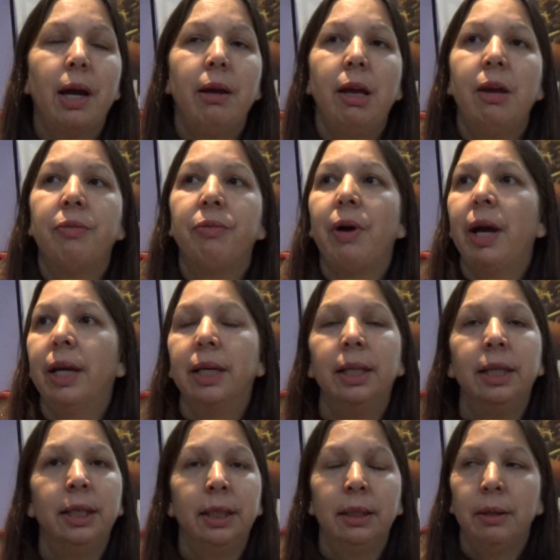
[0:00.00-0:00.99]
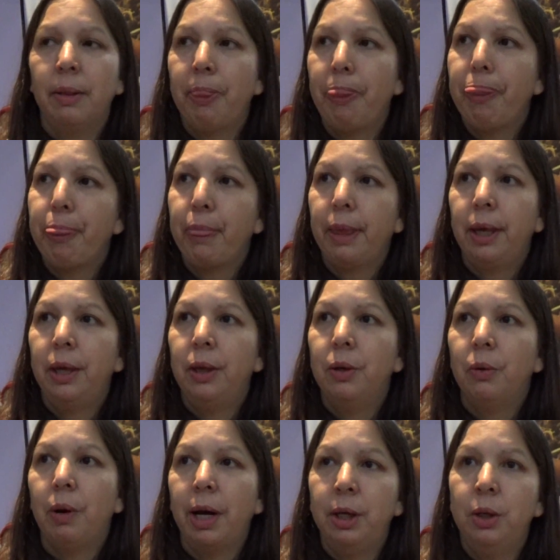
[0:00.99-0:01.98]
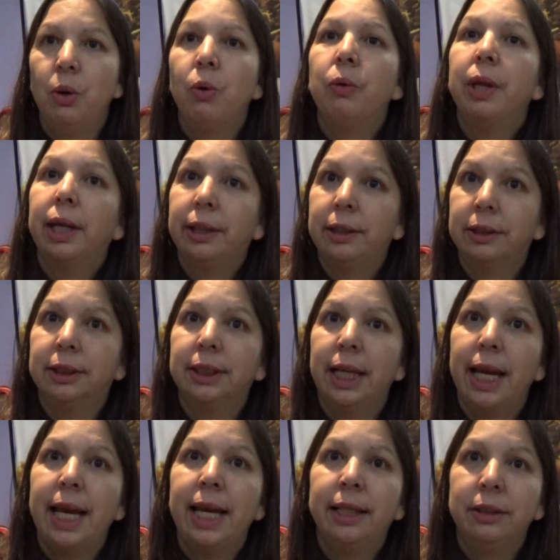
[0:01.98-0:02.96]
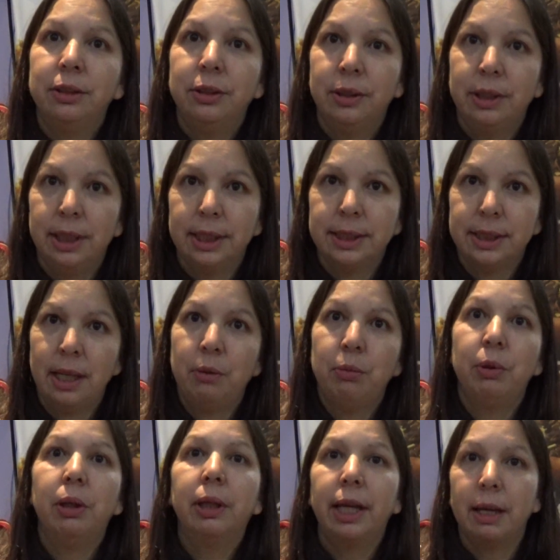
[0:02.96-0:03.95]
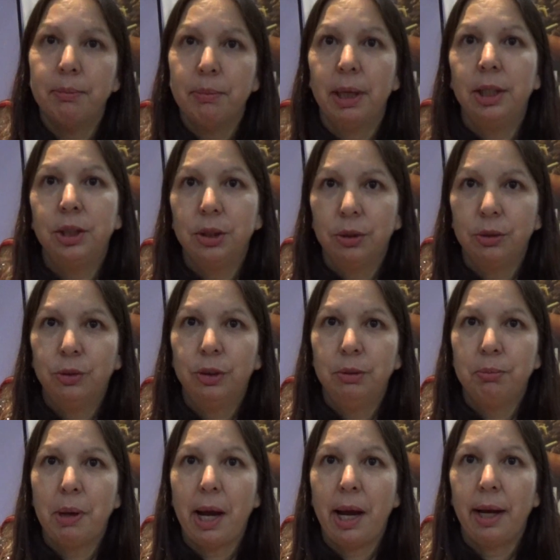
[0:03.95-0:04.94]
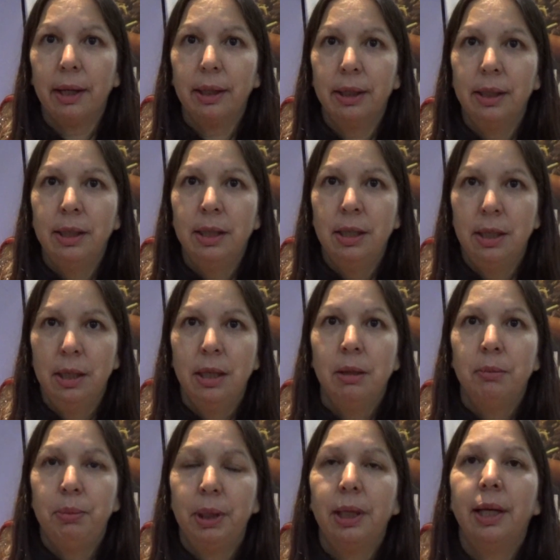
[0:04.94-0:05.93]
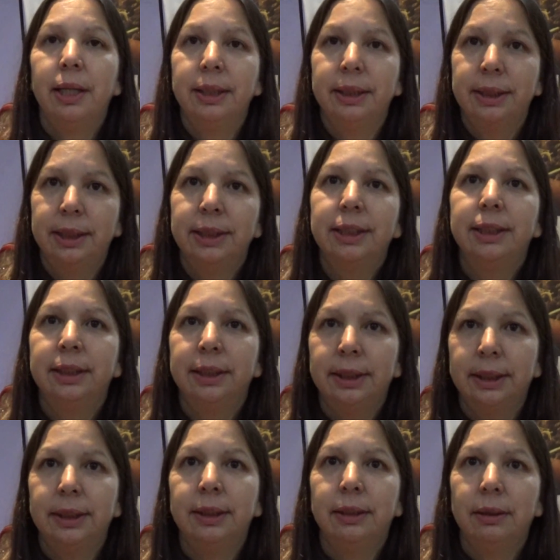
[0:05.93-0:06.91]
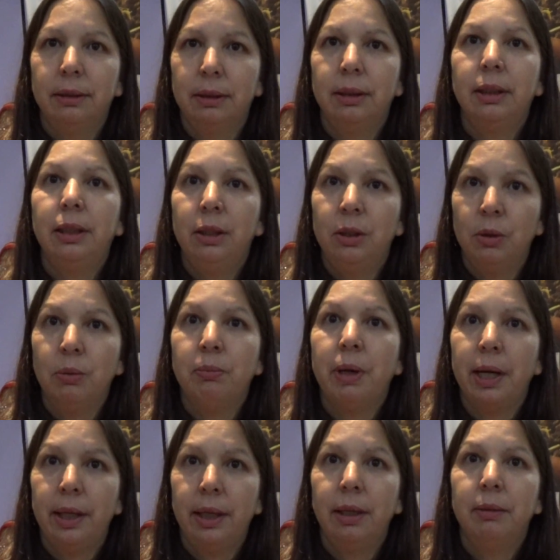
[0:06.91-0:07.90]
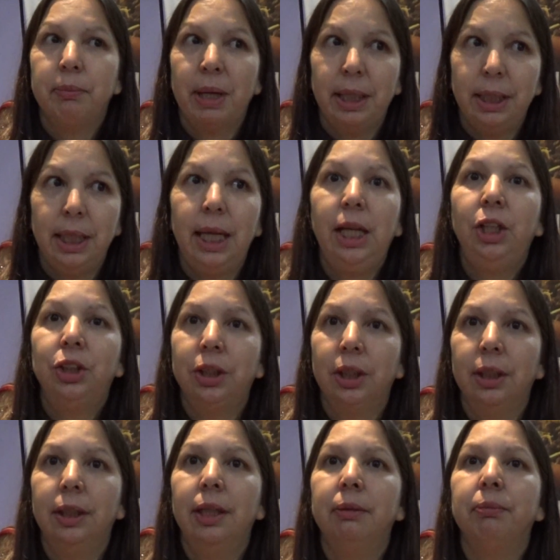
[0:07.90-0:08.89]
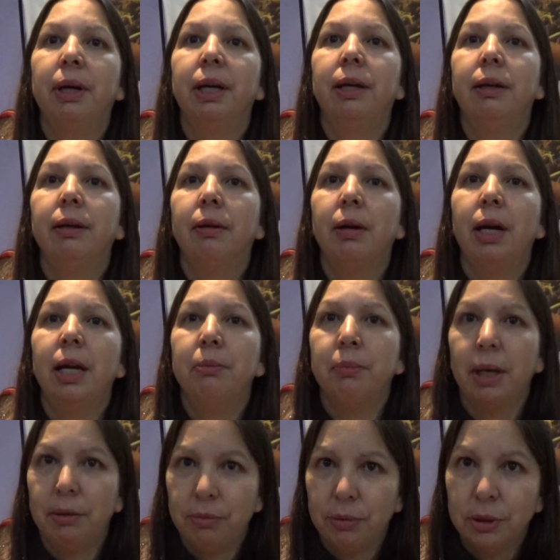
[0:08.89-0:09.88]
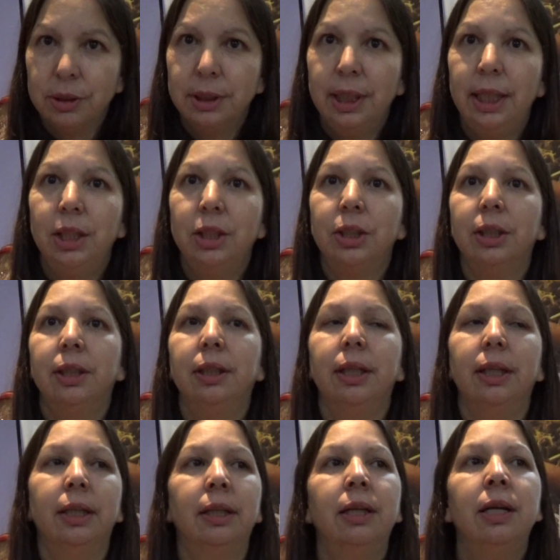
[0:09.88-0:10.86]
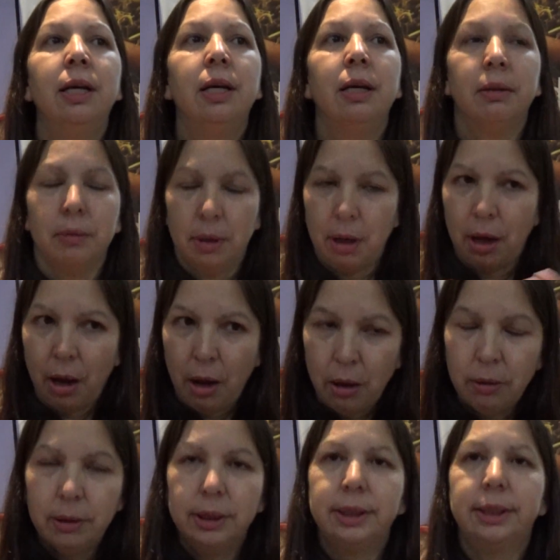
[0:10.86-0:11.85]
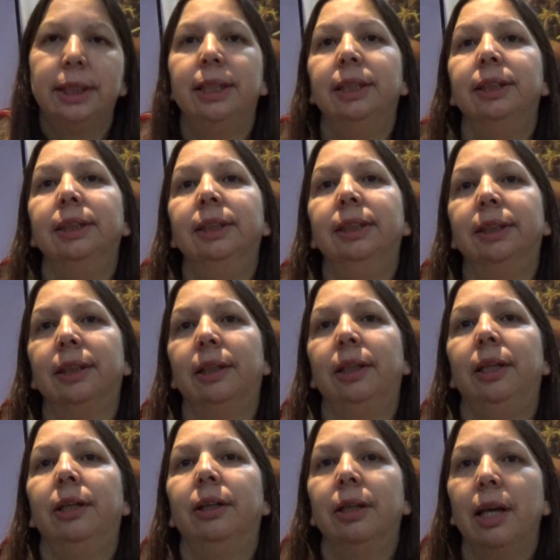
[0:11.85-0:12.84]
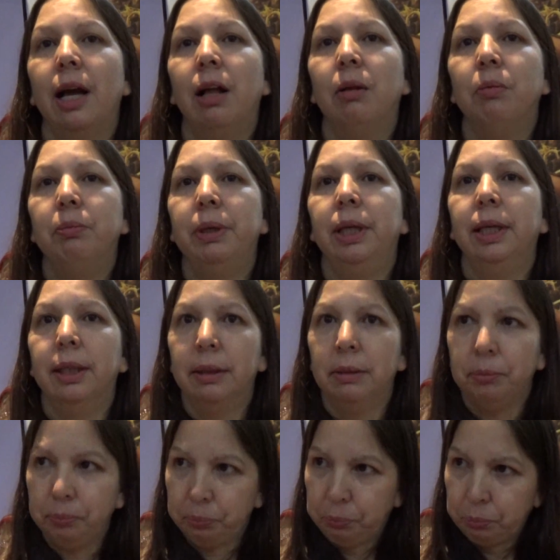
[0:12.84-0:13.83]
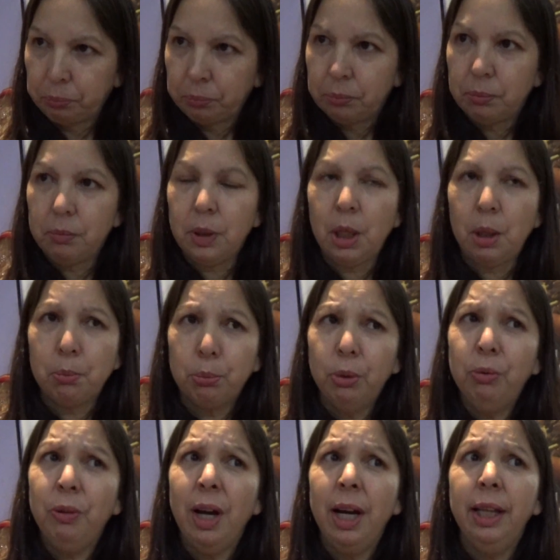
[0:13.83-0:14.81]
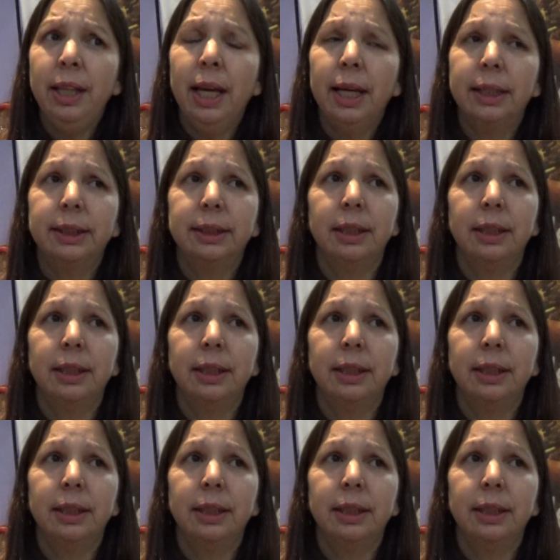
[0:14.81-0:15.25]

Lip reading: if I can, I know that there's an end to this. I will get my children back, because this is, my nation and my First Nation. And all the citizens are here to help me and provide that